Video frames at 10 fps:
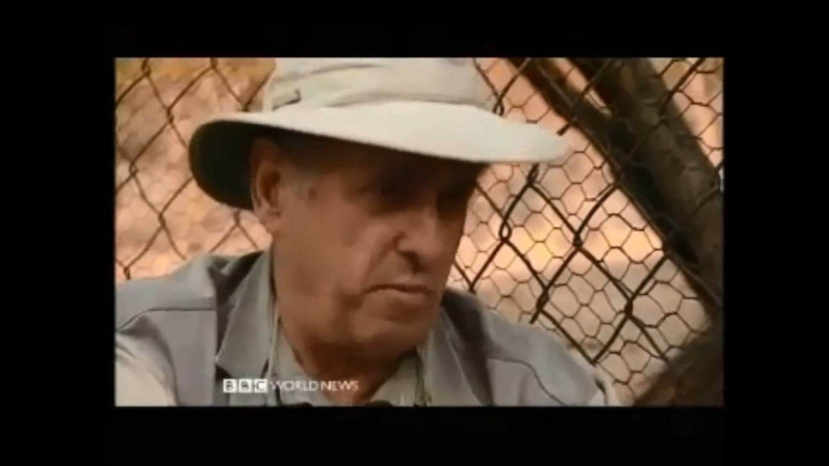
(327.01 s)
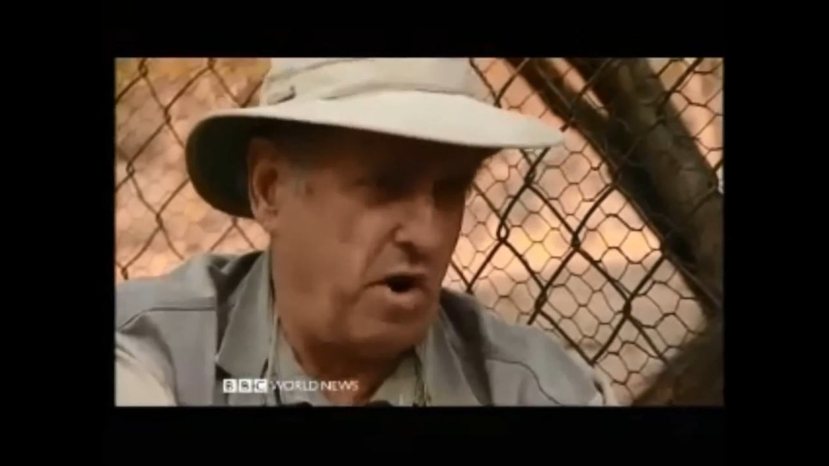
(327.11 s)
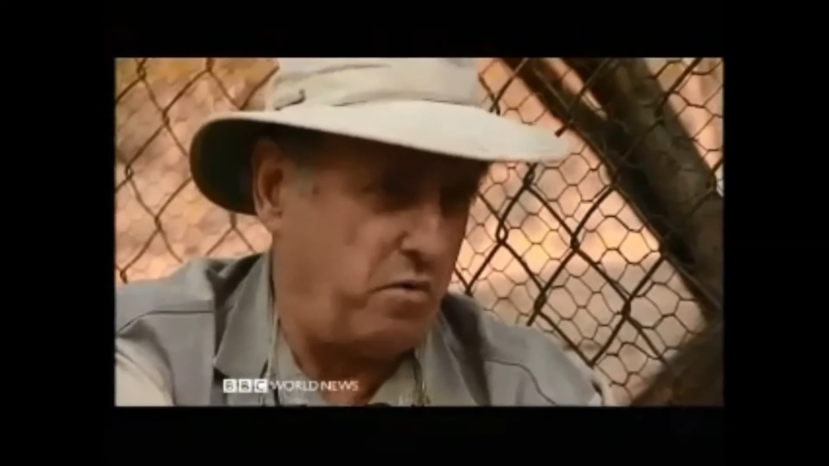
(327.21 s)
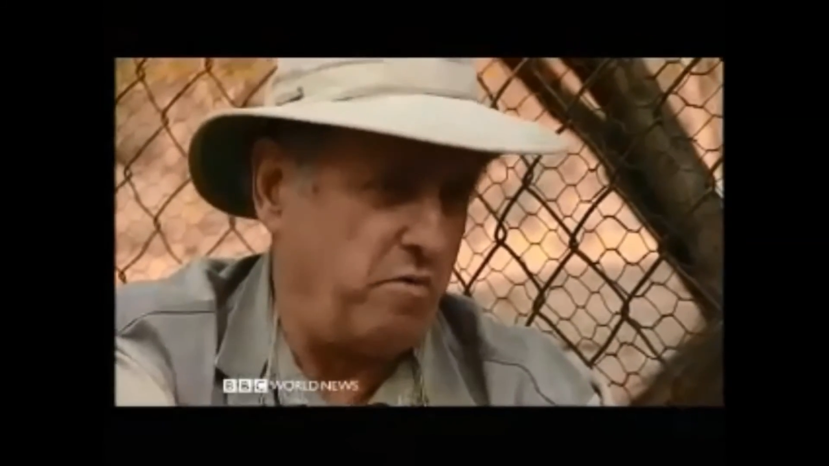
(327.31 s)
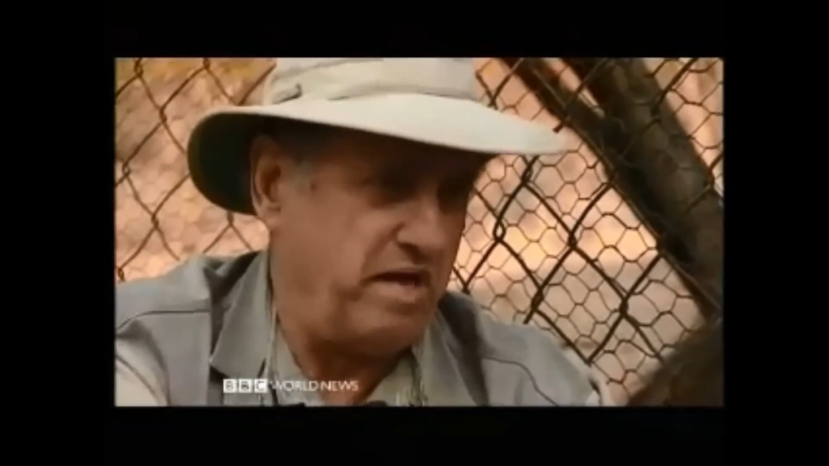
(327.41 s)

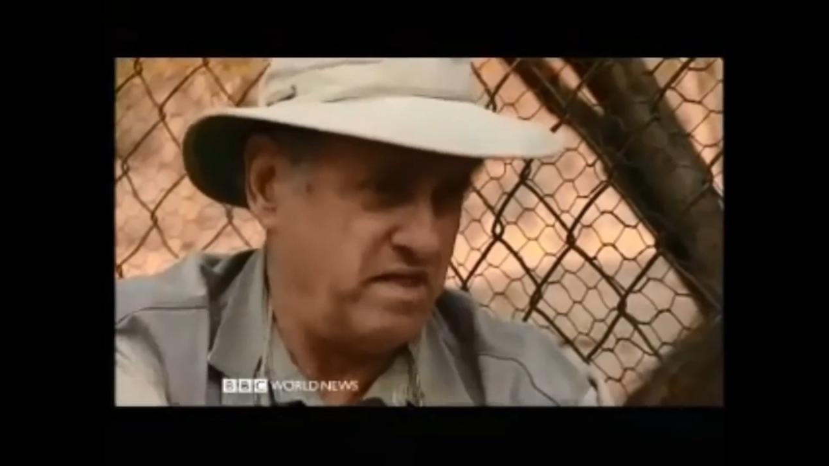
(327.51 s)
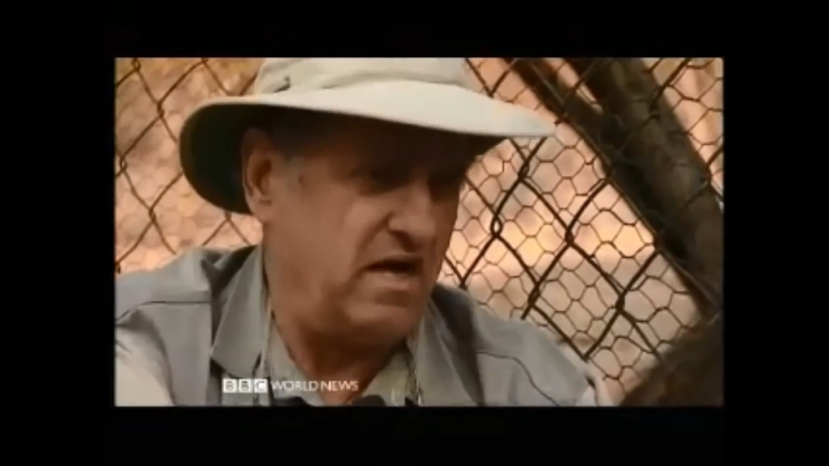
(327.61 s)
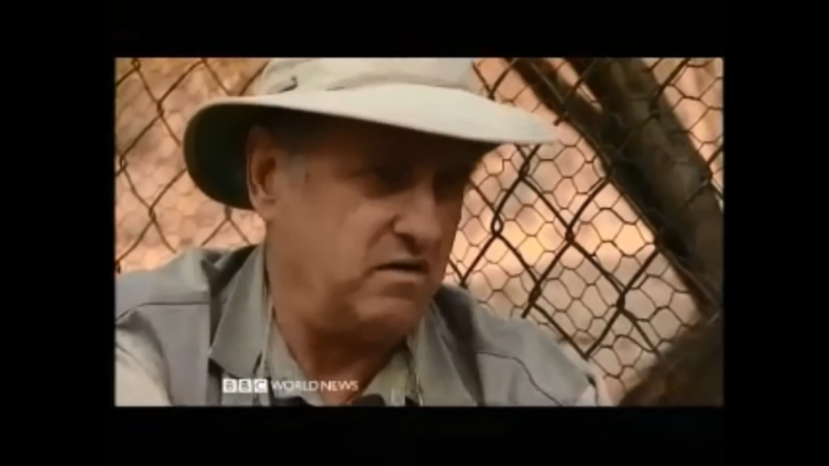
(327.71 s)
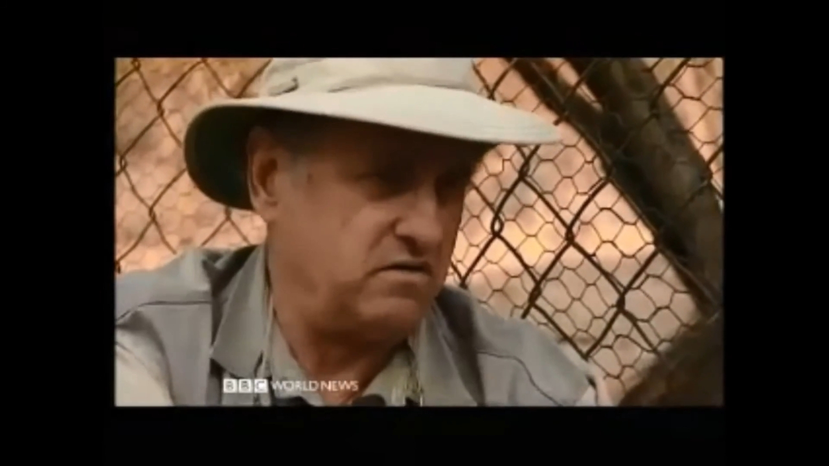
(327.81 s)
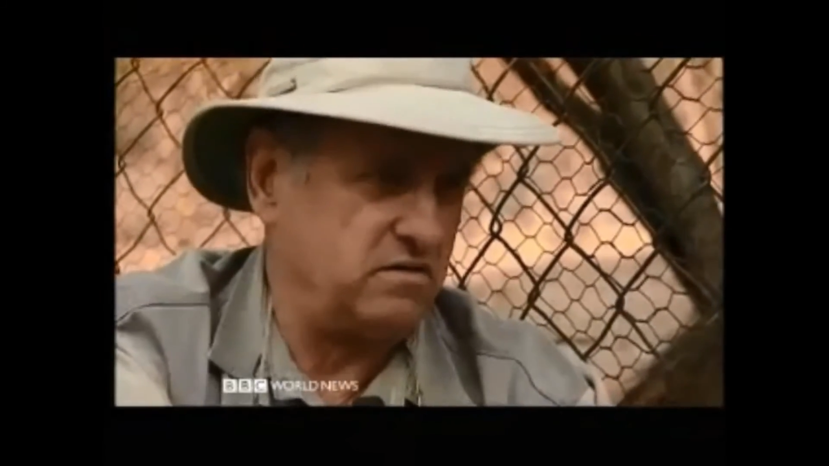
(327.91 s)
park where we had
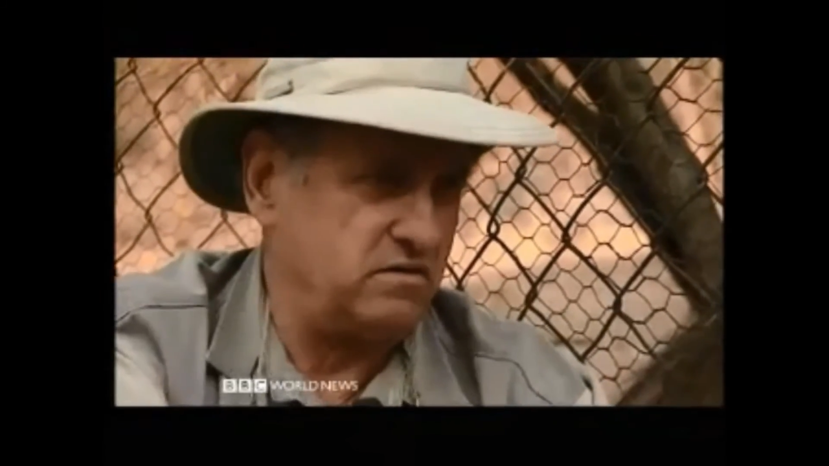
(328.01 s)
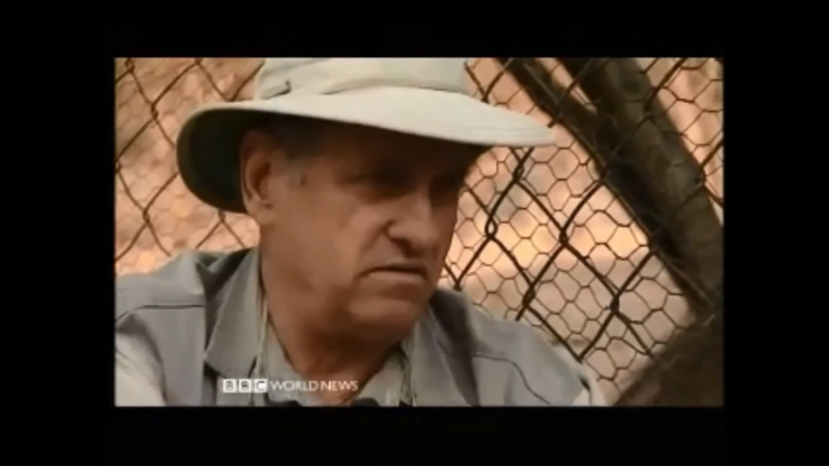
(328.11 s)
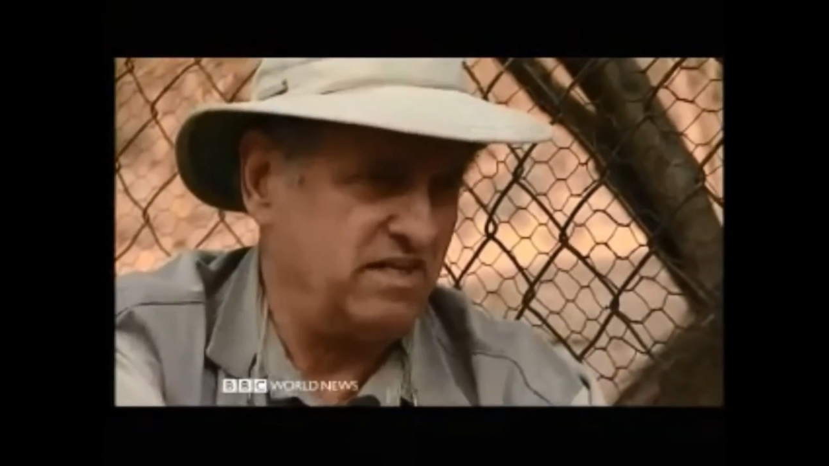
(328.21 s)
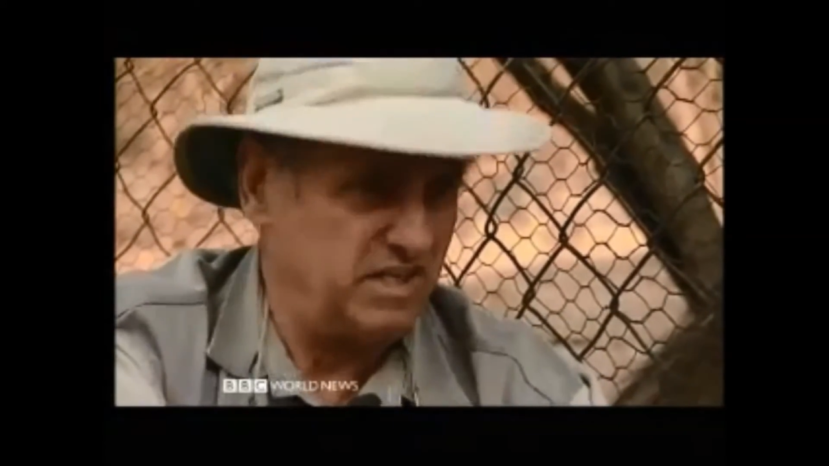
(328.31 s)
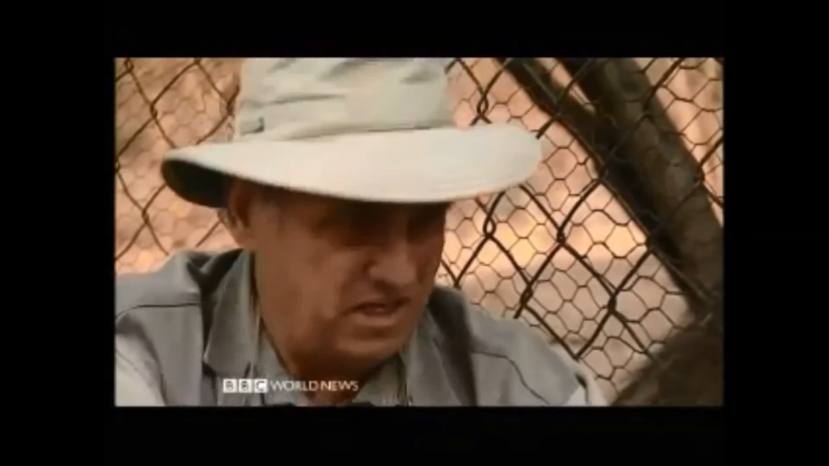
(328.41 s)
thousands.
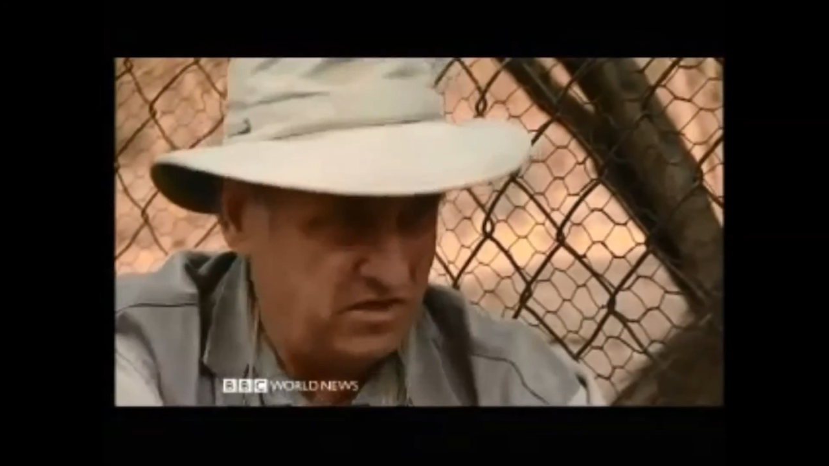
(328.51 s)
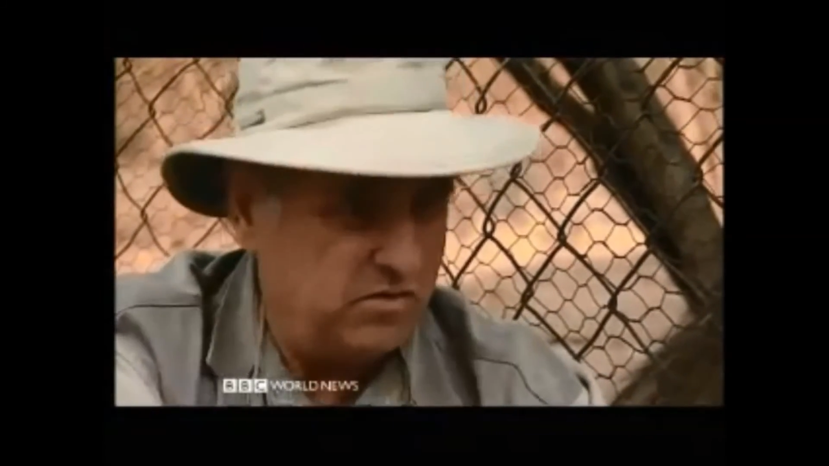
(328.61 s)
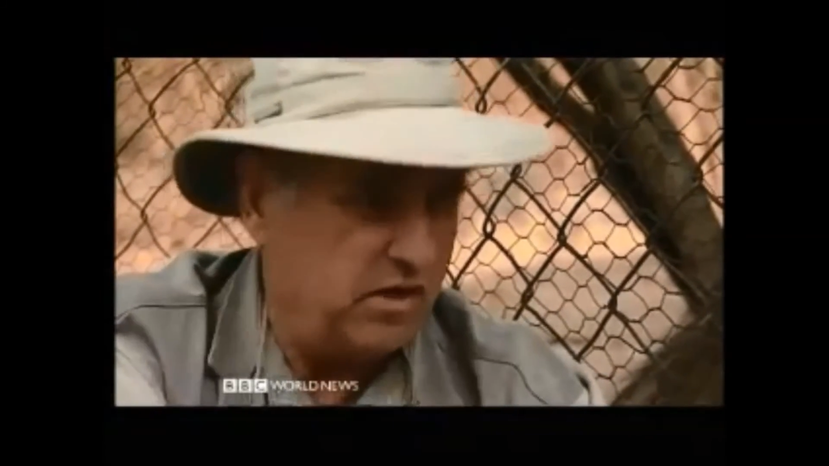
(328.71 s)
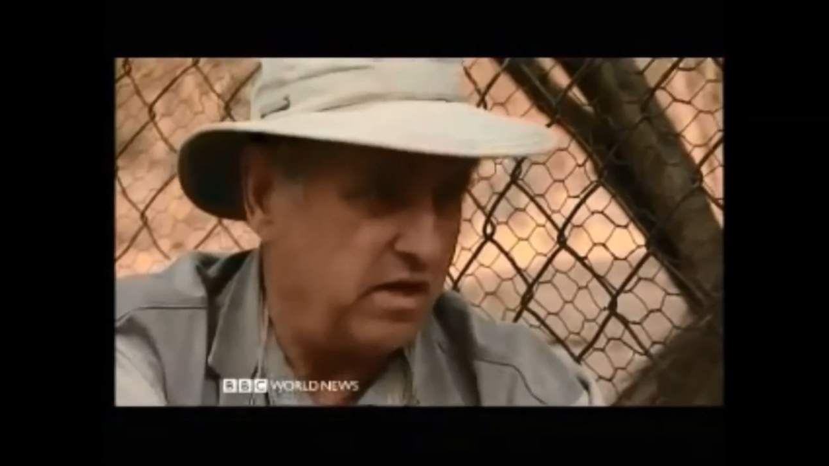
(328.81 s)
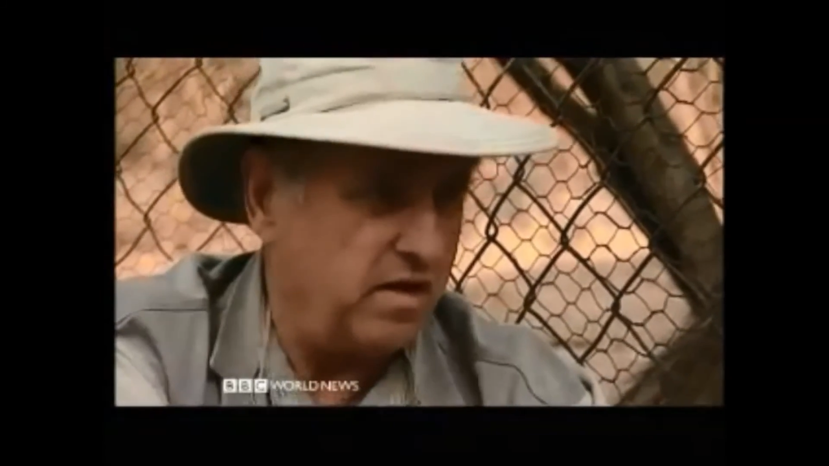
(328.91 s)
It's
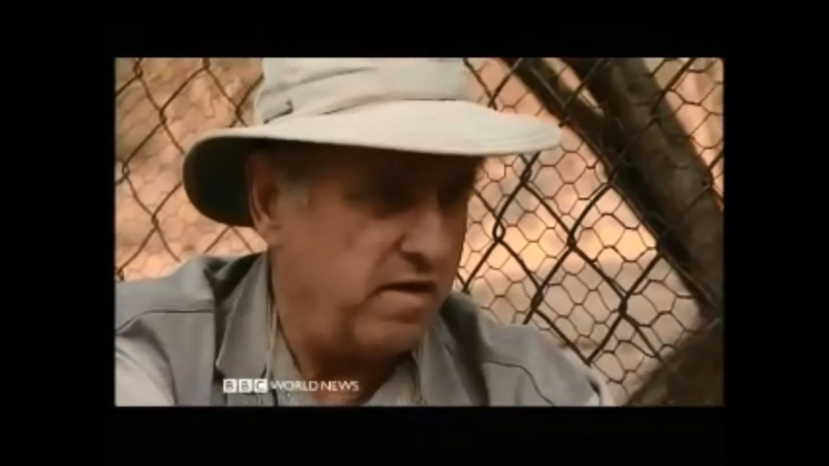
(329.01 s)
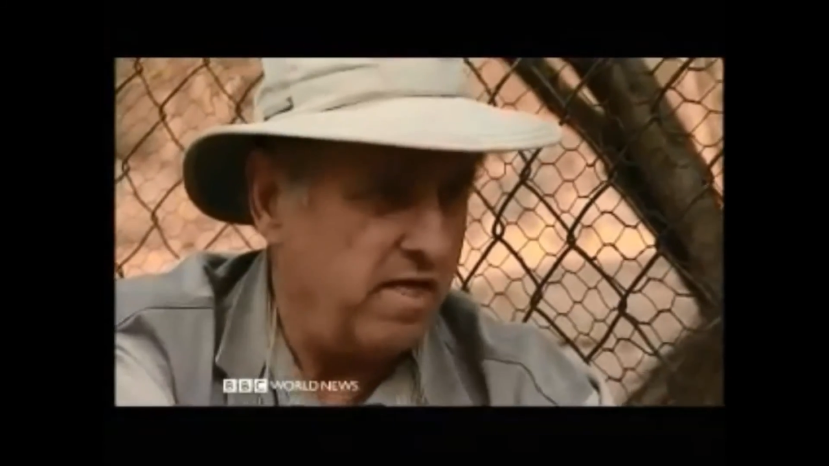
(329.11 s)
history.